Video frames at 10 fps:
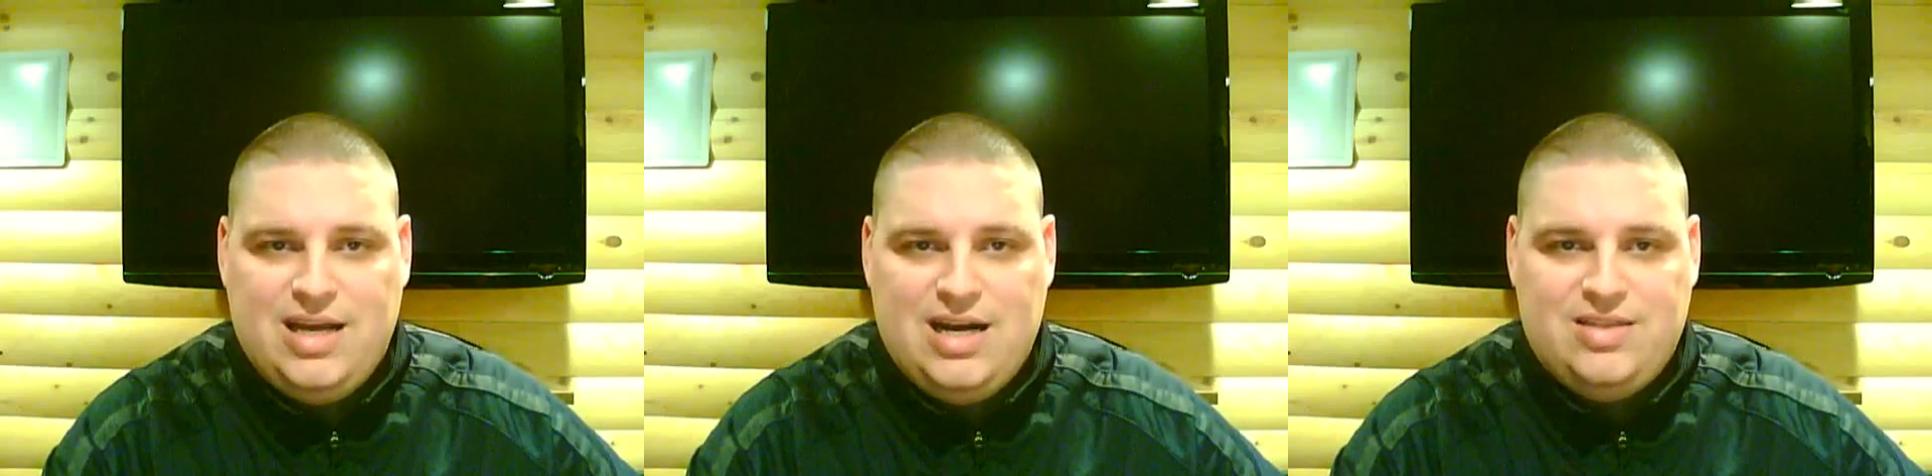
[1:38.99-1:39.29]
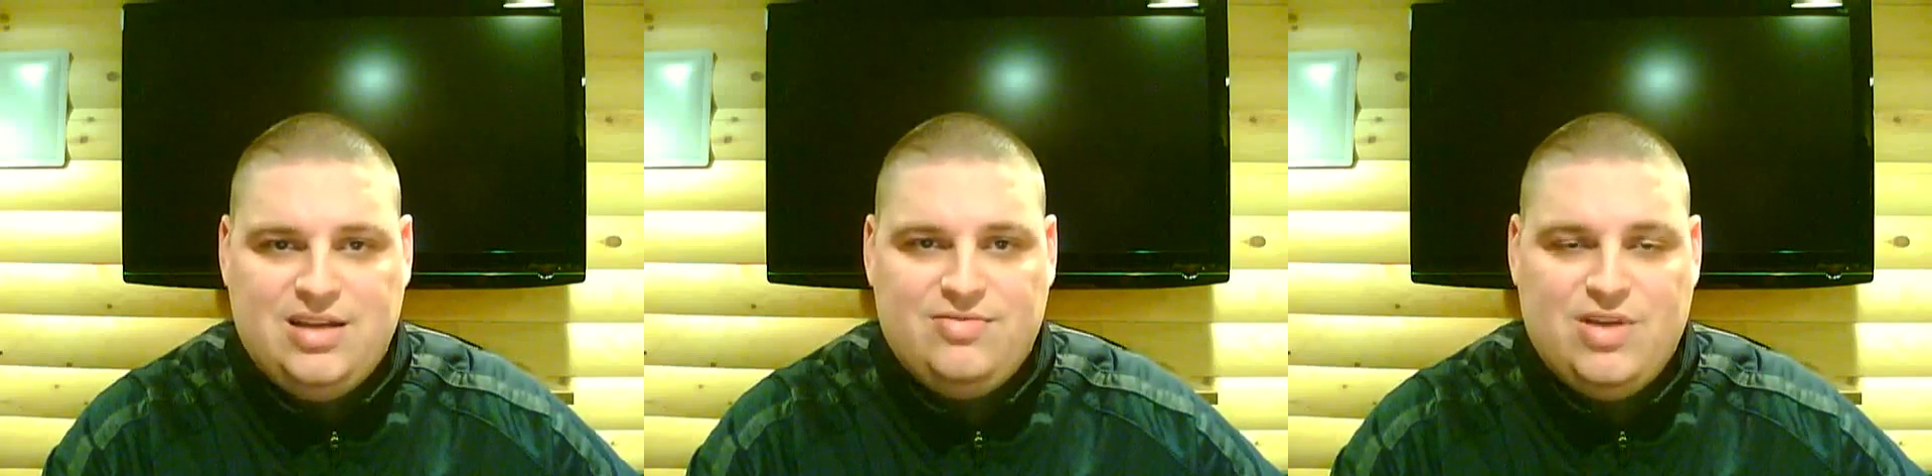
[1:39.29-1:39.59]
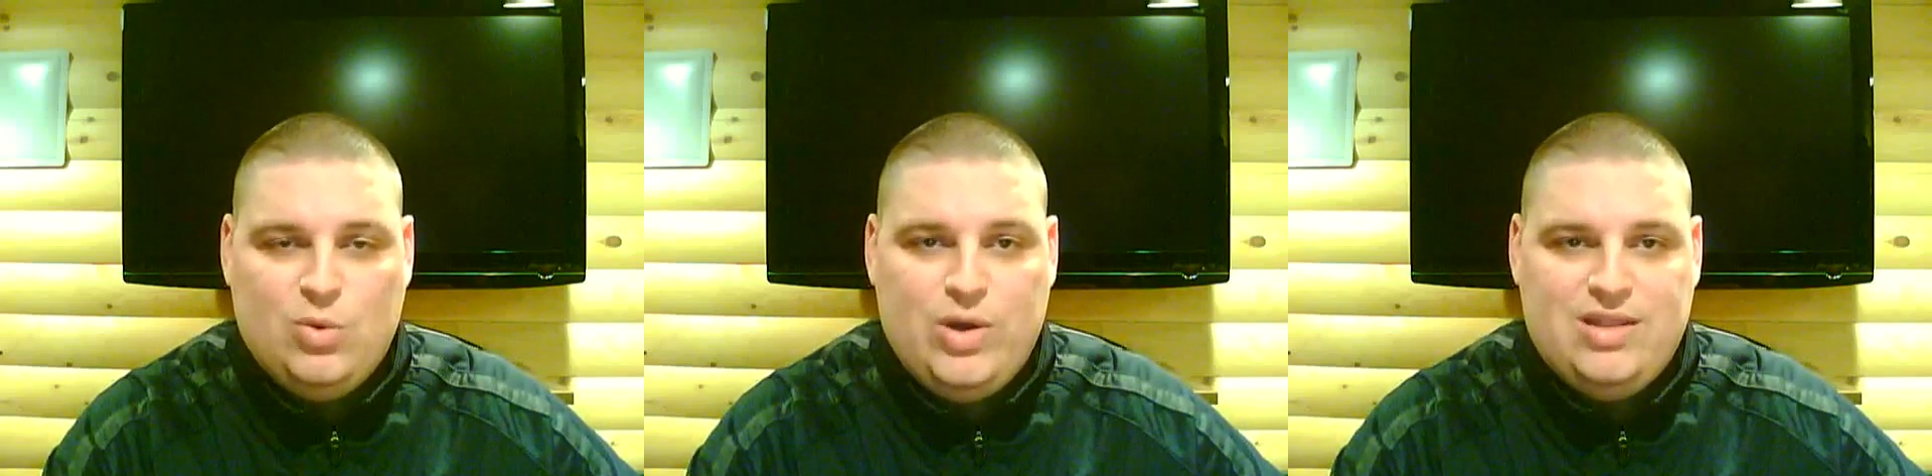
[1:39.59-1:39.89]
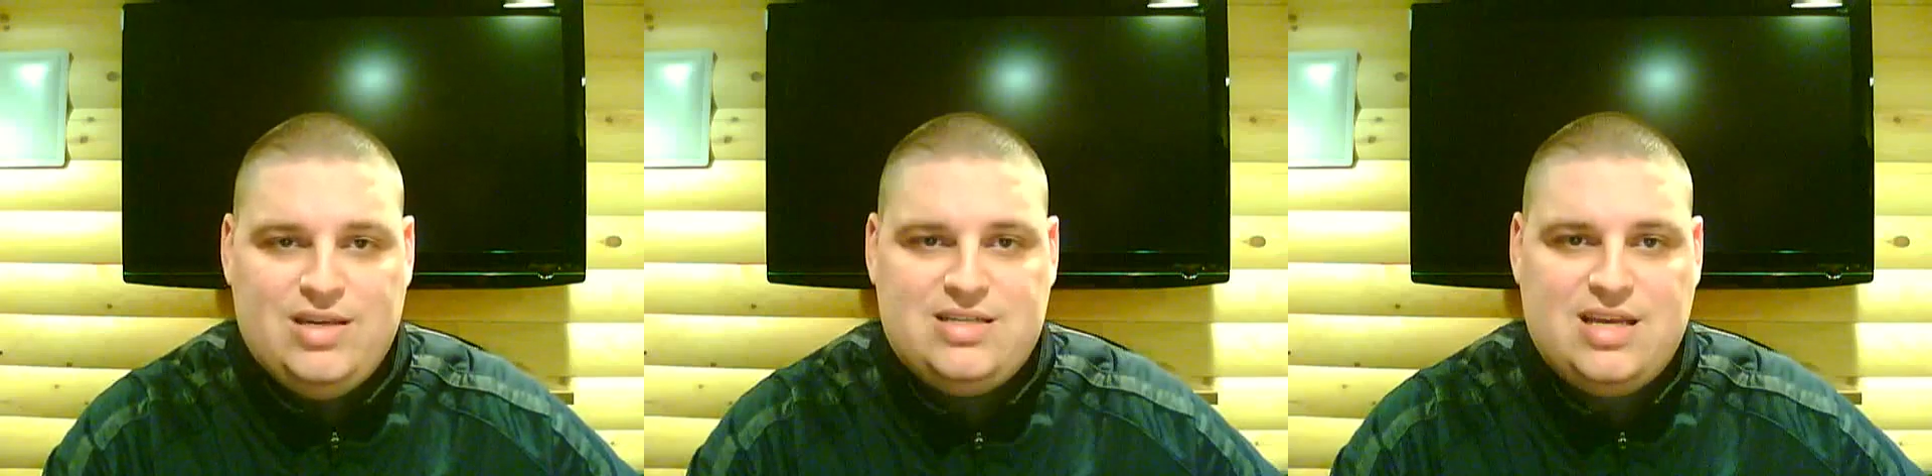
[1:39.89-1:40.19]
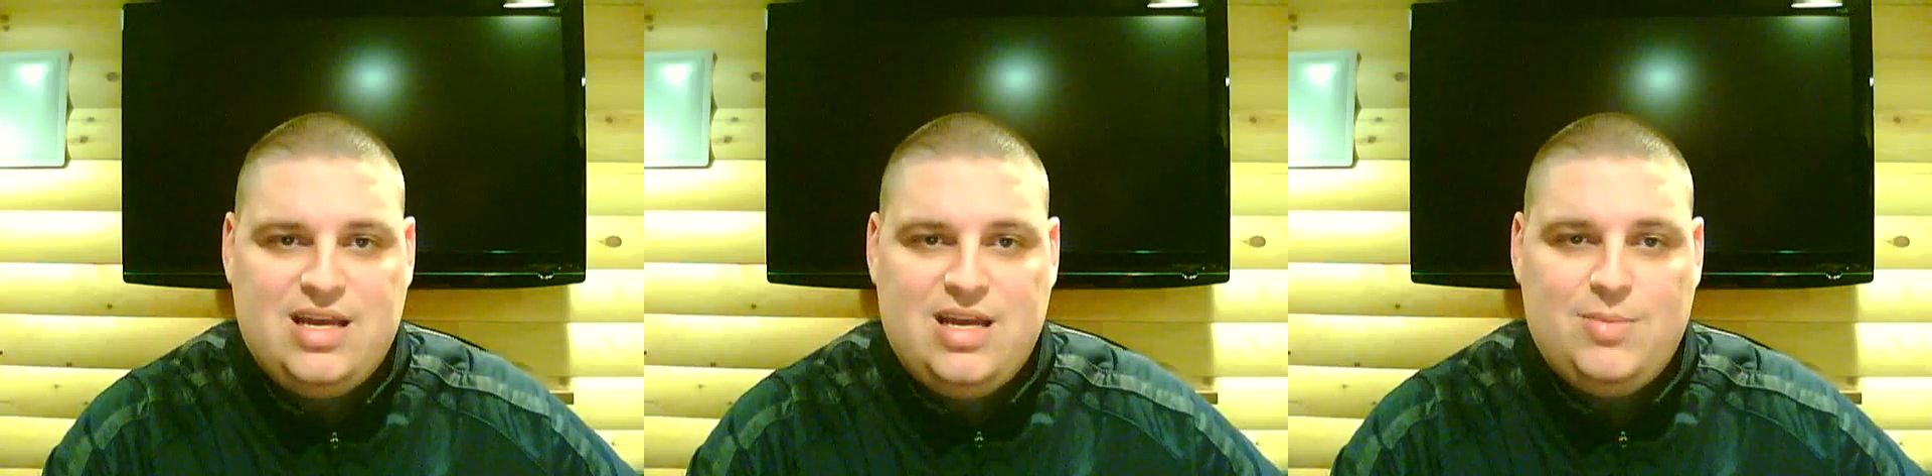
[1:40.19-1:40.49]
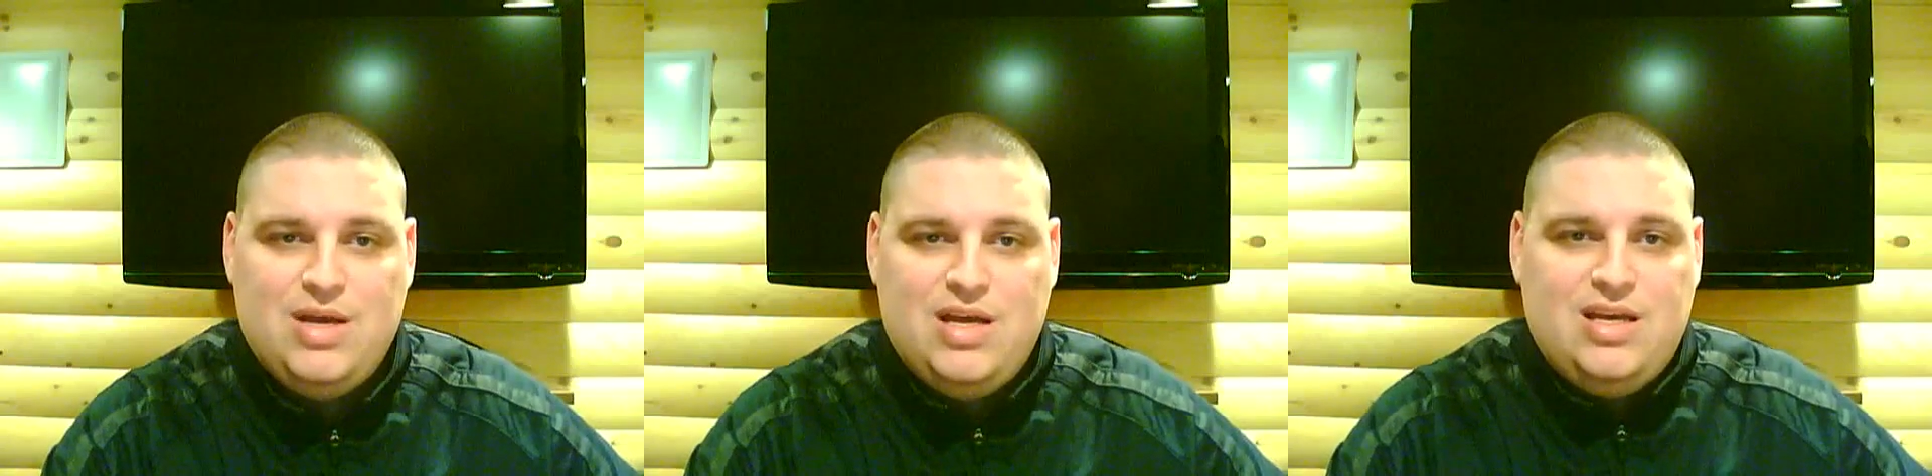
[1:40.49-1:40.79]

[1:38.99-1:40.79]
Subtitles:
and I think if they win this game,